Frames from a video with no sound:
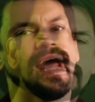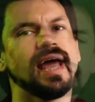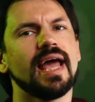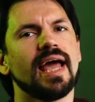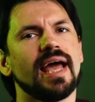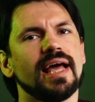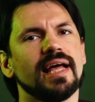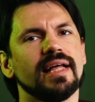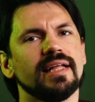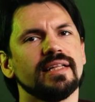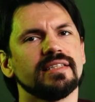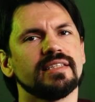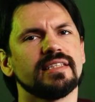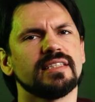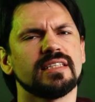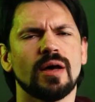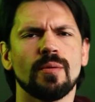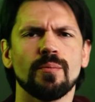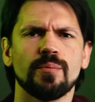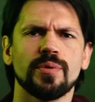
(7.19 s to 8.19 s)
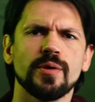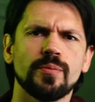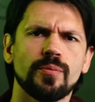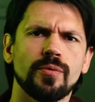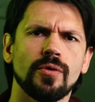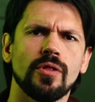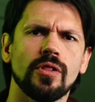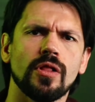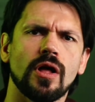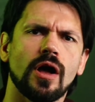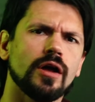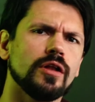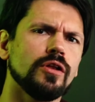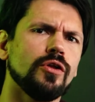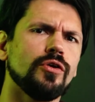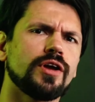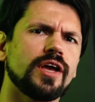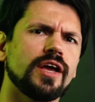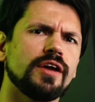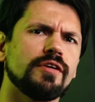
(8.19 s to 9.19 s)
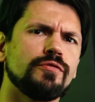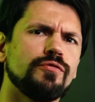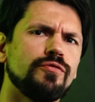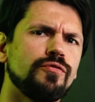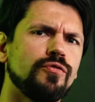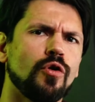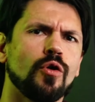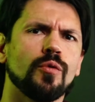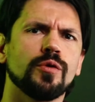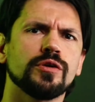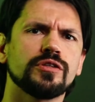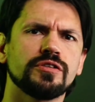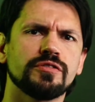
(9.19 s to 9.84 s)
and some people are looking forward